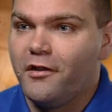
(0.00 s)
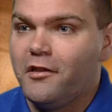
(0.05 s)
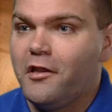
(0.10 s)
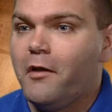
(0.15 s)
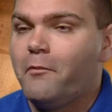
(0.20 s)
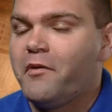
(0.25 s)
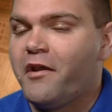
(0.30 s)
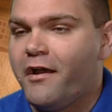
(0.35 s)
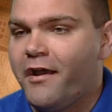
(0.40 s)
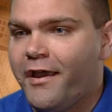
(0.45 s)

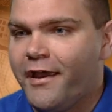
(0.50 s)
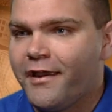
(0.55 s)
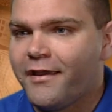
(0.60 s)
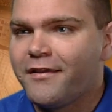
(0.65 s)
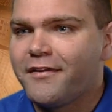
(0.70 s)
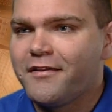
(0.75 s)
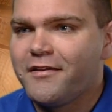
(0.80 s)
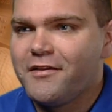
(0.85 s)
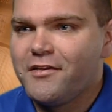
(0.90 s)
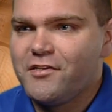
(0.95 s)
alumni,
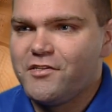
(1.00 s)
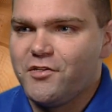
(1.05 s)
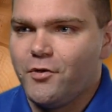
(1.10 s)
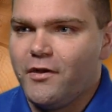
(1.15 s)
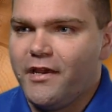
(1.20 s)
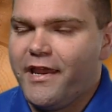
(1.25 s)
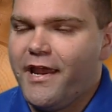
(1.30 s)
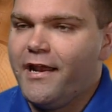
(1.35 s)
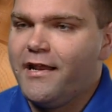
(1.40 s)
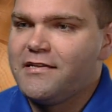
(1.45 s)

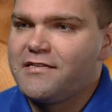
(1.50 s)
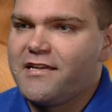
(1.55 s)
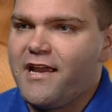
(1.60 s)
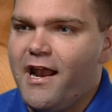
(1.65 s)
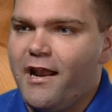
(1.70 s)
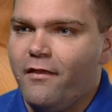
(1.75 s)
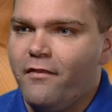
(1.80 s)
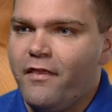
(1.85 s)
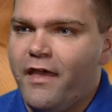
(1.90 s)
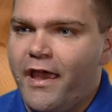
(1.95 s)
so again, it's
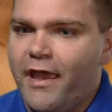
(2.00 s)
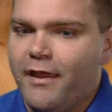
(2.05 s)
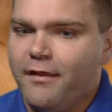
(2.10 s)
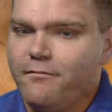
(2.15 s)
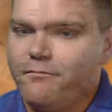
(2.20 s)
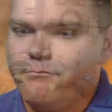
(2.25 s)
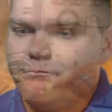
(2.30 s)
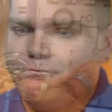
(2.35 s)
kind of that